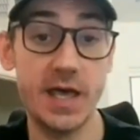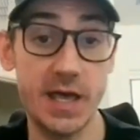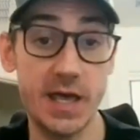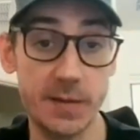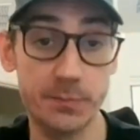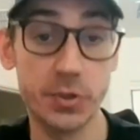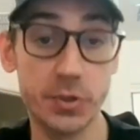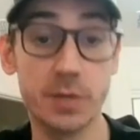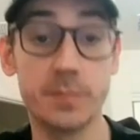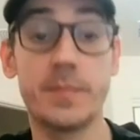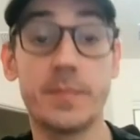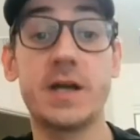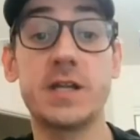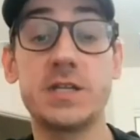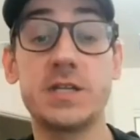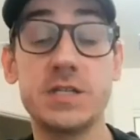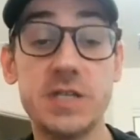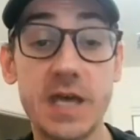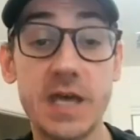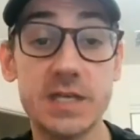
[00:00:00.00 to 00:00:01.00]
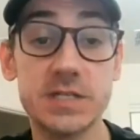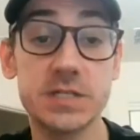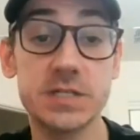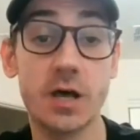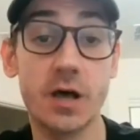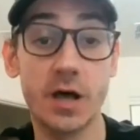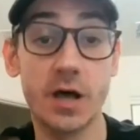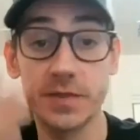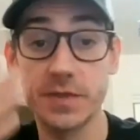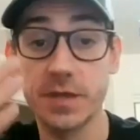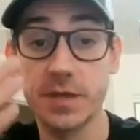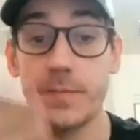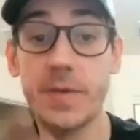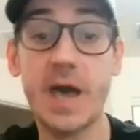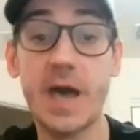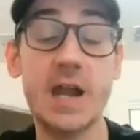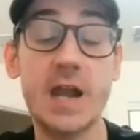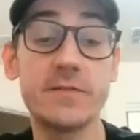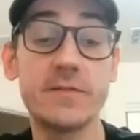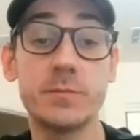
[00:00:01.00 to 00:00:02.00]
and put my chest on the
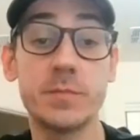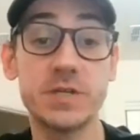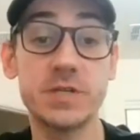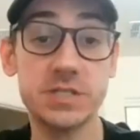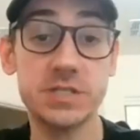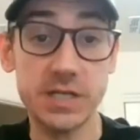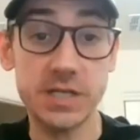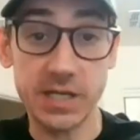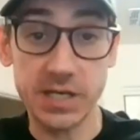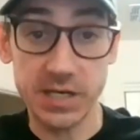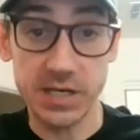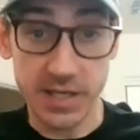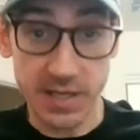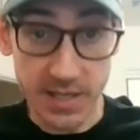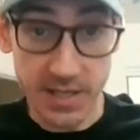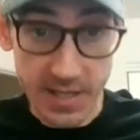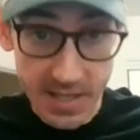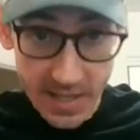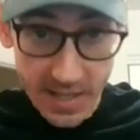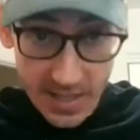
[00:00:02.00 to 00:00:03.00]
pad of the machine